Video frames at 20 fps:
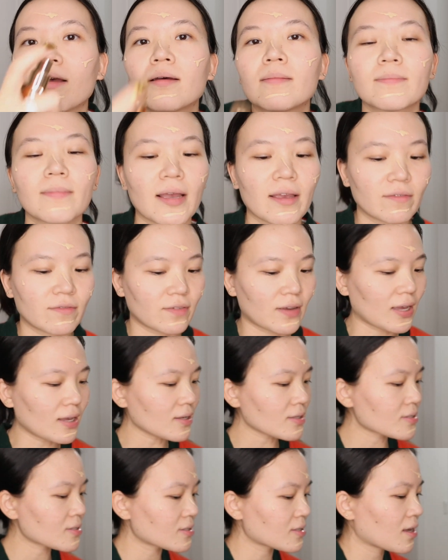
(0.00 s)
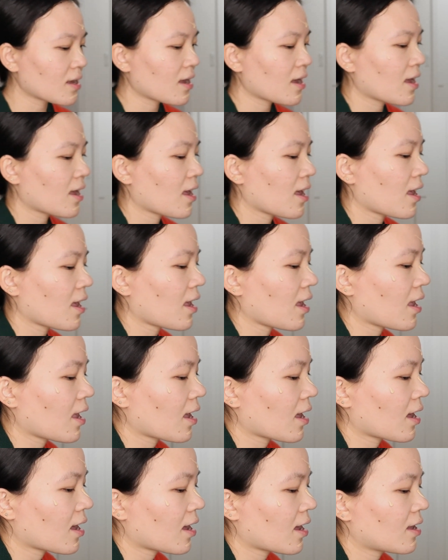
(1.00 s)
my face
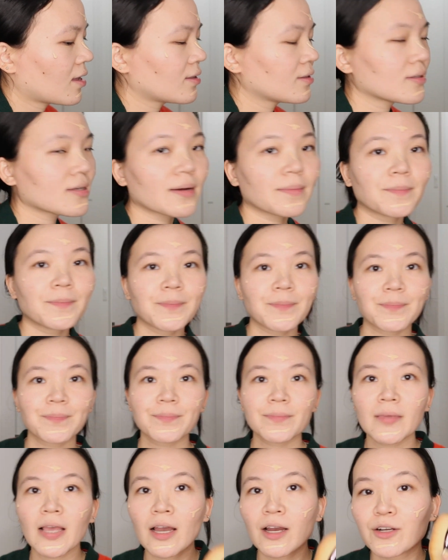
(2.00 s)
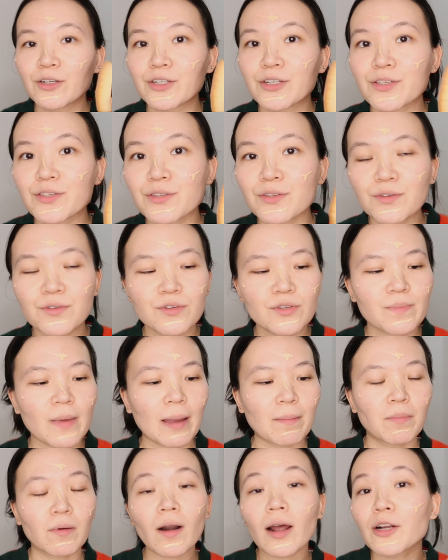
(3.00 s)
and just use
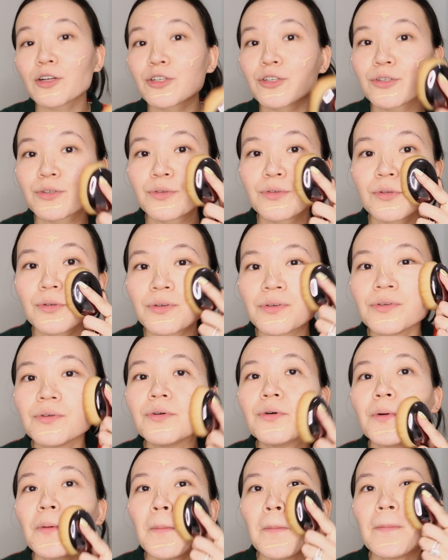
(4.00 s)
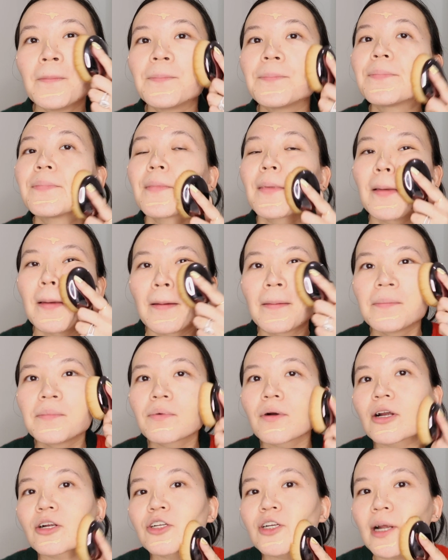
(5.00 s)
my brush to
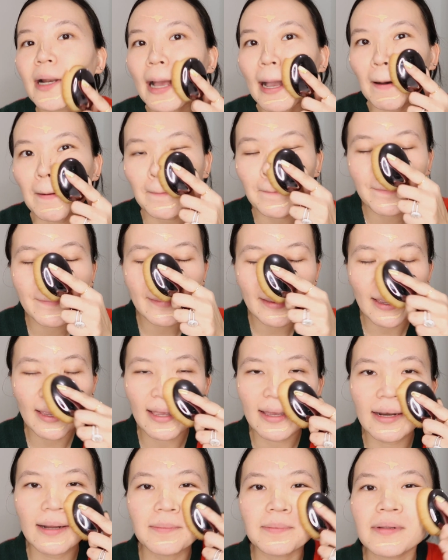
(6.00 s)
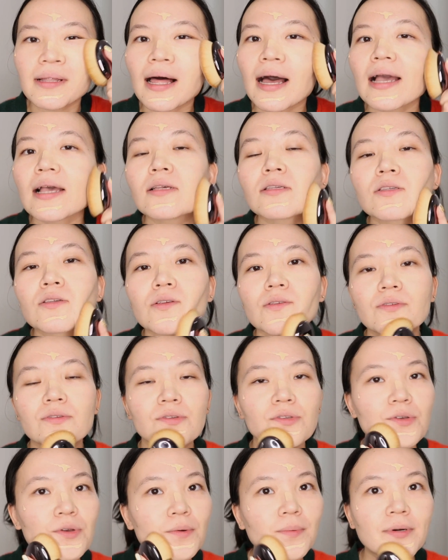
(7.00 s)
brush it out. It applies
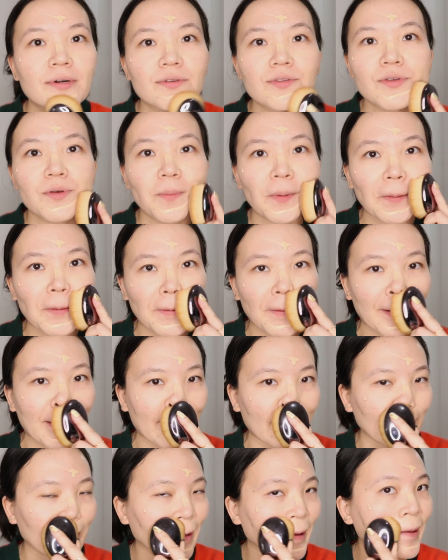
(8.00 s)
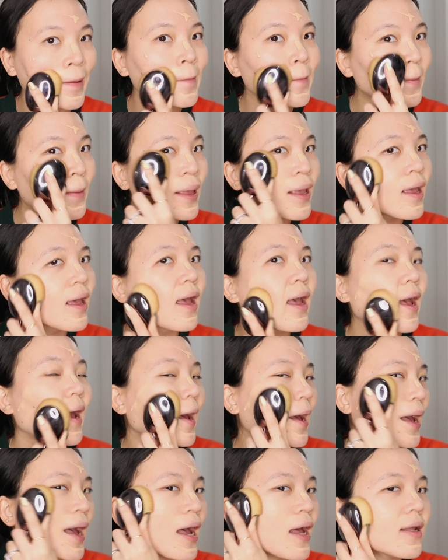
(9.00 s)
super quickly,
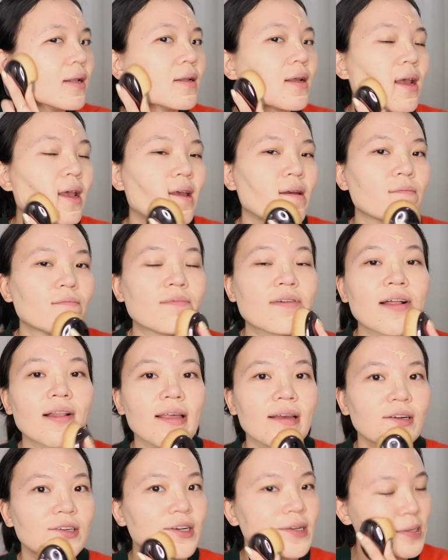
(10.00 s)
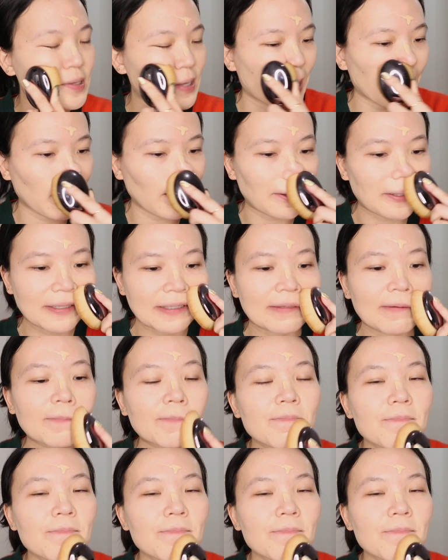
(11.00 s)
and it really just takes